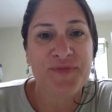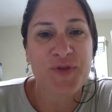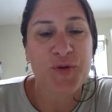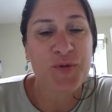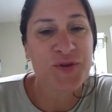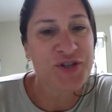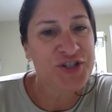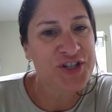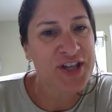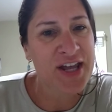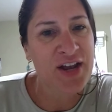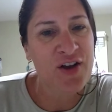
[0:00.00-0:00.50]

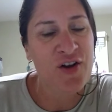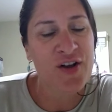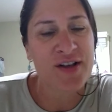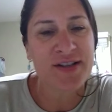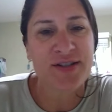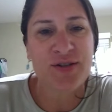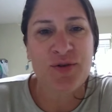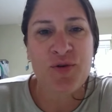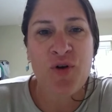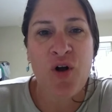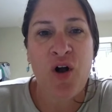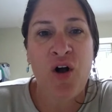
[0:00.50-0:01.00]
which they
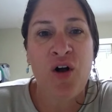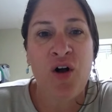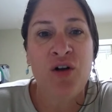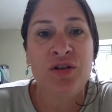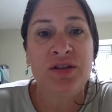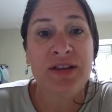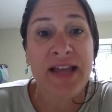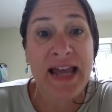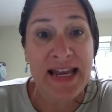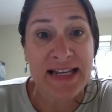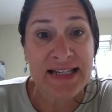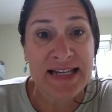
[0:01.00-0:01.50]
also call
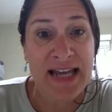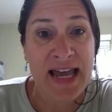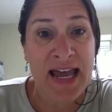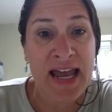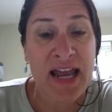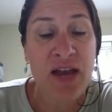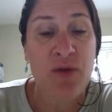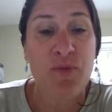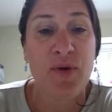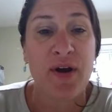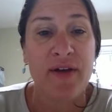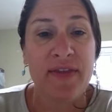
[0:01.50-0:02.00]
Lei
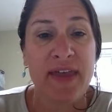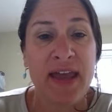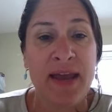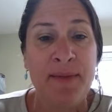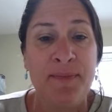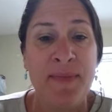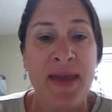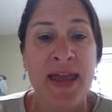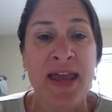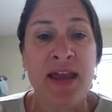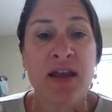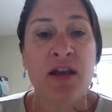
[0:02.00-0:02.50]
Day, where they
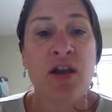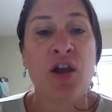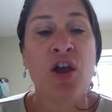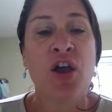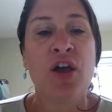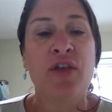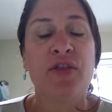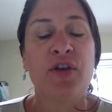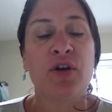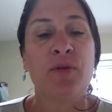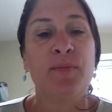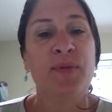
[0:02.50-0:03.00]
make
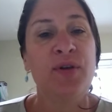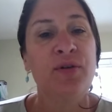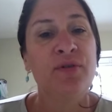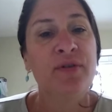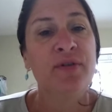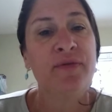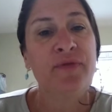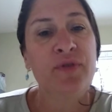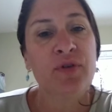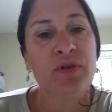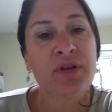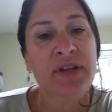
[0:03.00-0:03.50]
their
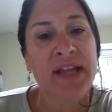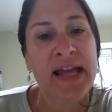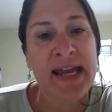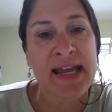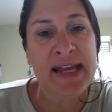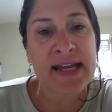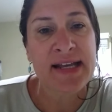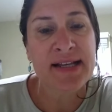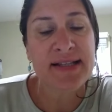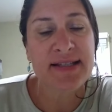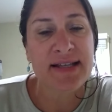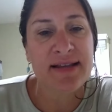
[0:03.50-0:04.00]
beautiful
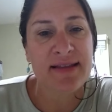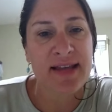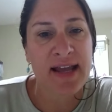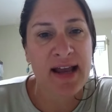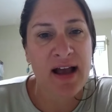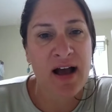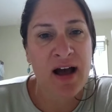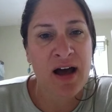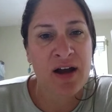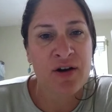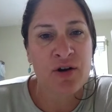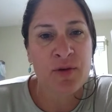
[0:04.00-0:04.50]
leis and they
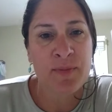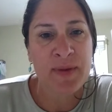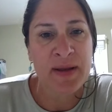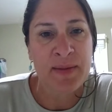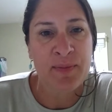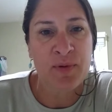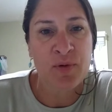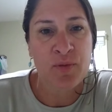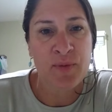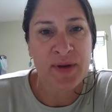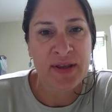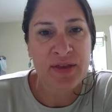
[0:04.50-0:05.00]
honor
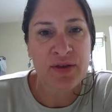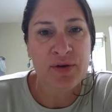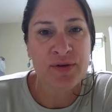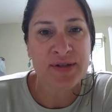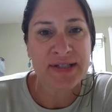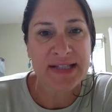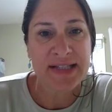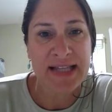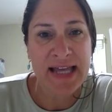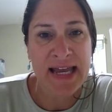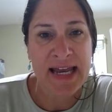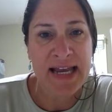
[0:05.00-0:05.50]
people with
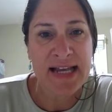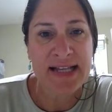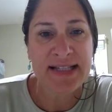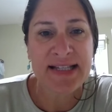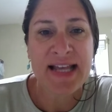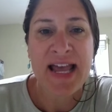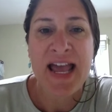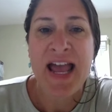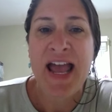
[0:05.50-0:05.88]
those leis.